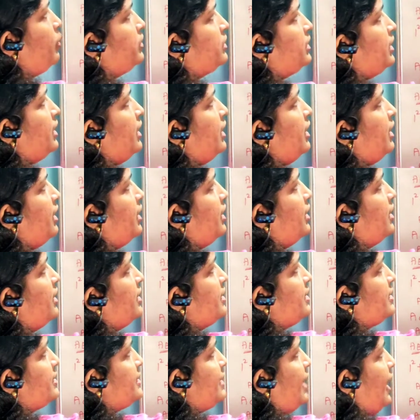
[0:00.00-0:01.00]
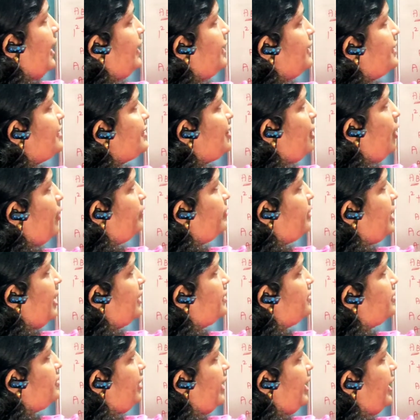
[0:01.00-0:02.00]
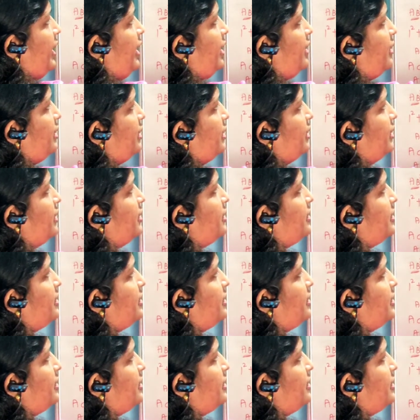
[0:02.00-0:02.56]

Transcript: the sides of that triangle?